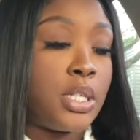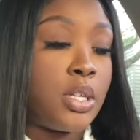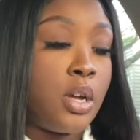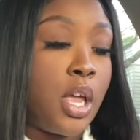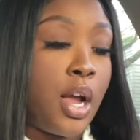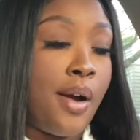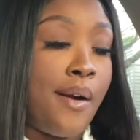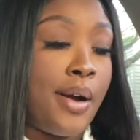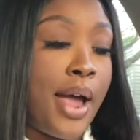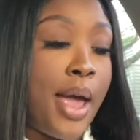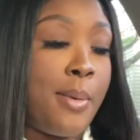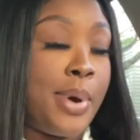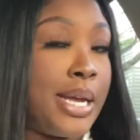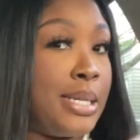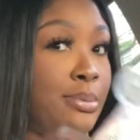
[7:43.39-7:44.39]
So your girl
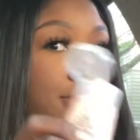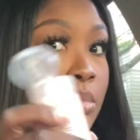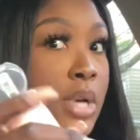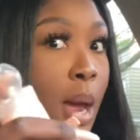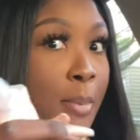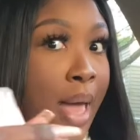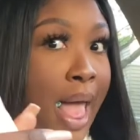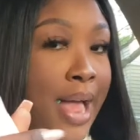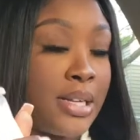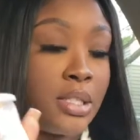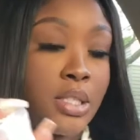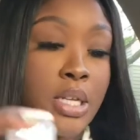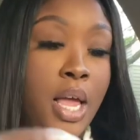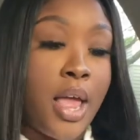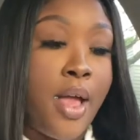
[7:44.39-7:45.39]
can't wait back
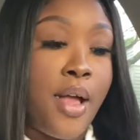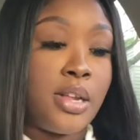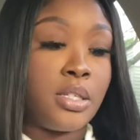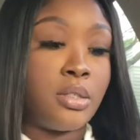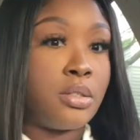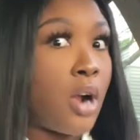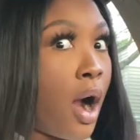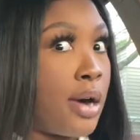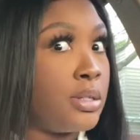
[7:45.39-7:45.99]
and